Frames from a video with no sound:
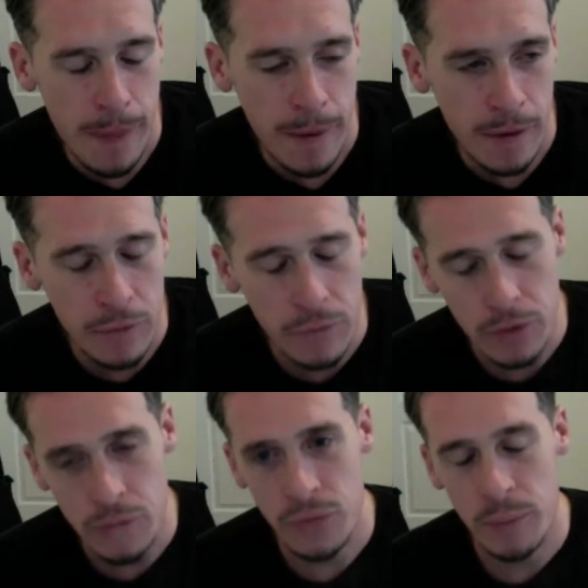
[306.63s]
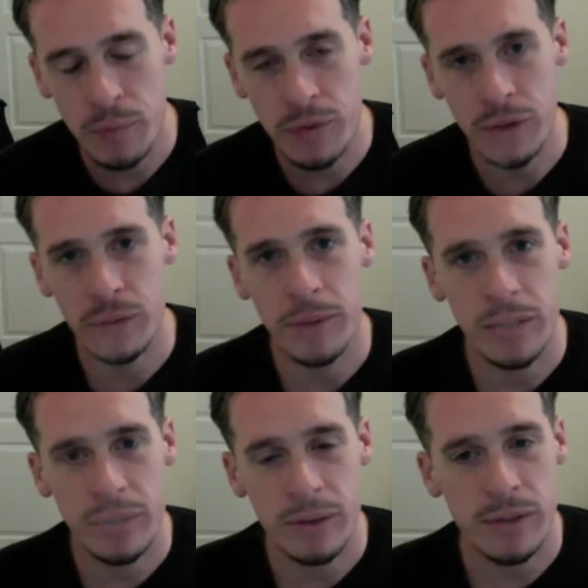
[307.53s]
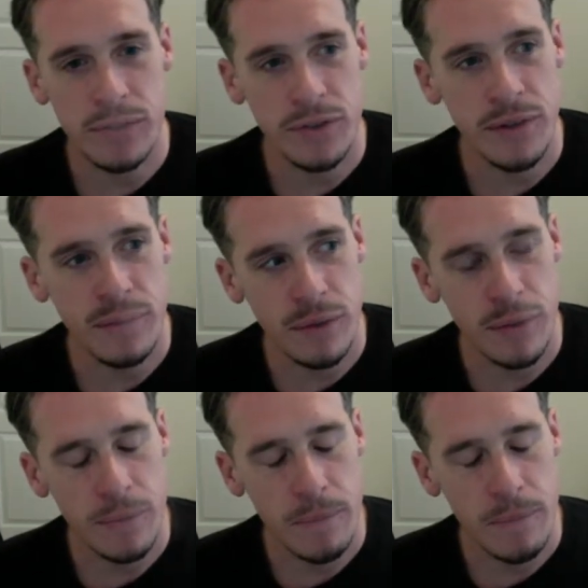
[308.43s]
I don't know if I put that on my list ever,